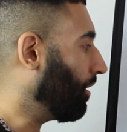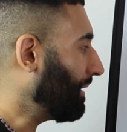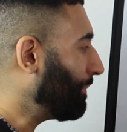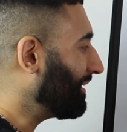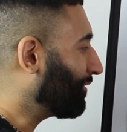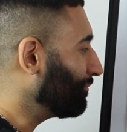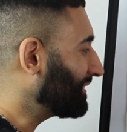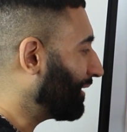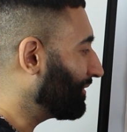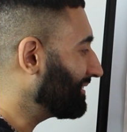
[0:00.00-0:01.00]
Maybe it comes
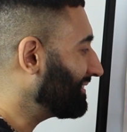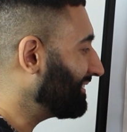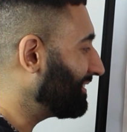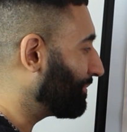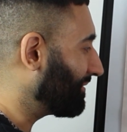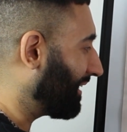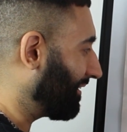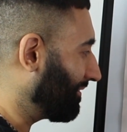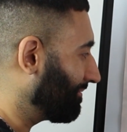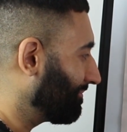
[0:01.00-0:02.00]
down to 60%